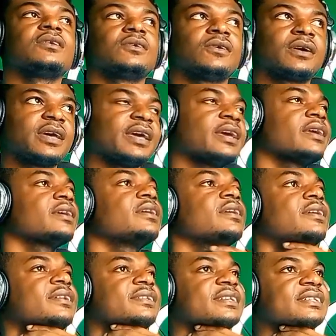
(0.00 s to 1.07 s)
Okay,
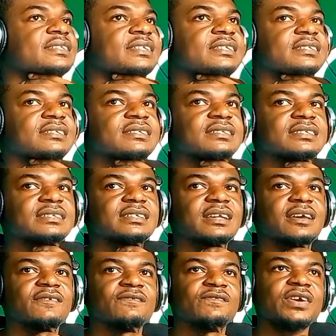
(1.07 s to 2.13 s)
this is
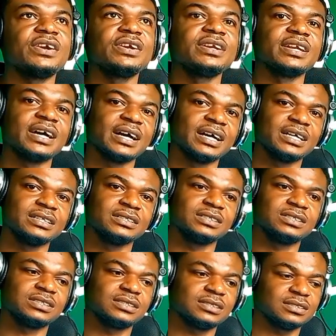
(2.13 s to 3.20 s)
a very
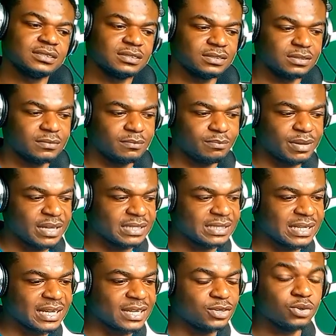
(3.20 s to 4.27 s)
nice bass
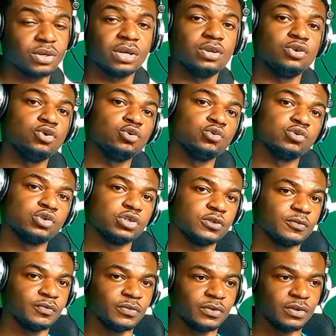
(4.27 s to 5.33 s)
line you can use,
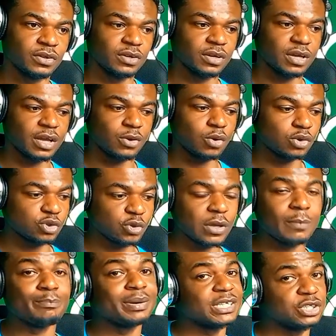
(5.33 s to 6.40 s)
and also a
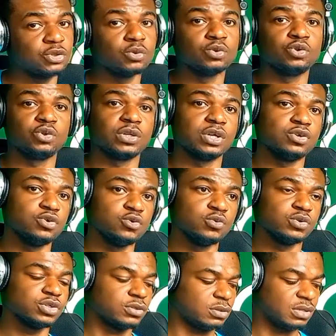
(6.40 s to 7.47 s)
passing note you can
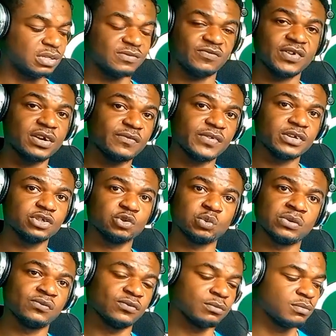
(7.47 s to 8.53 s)
use. It's very, very
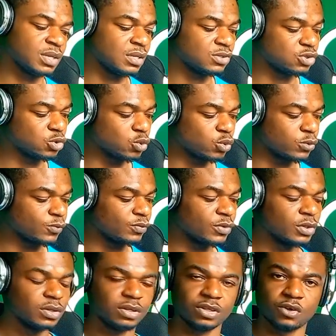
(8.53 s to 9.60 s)
sweet for me. So
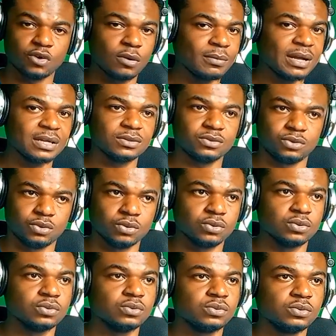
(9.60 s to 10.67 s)
the normal
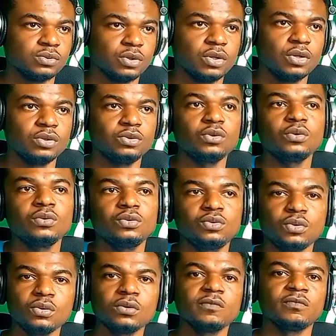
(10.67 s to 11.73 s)
dun, dun,
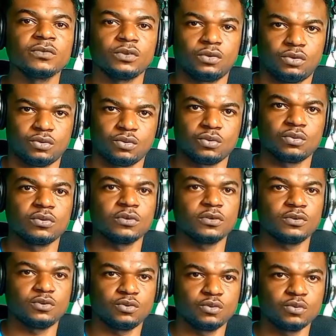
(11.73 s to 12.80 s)
dun, dun,
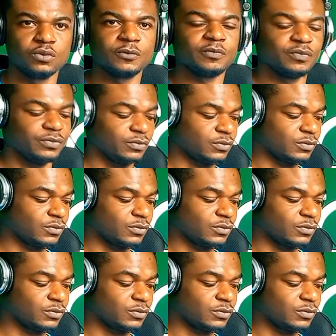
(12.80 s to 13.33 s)
dun.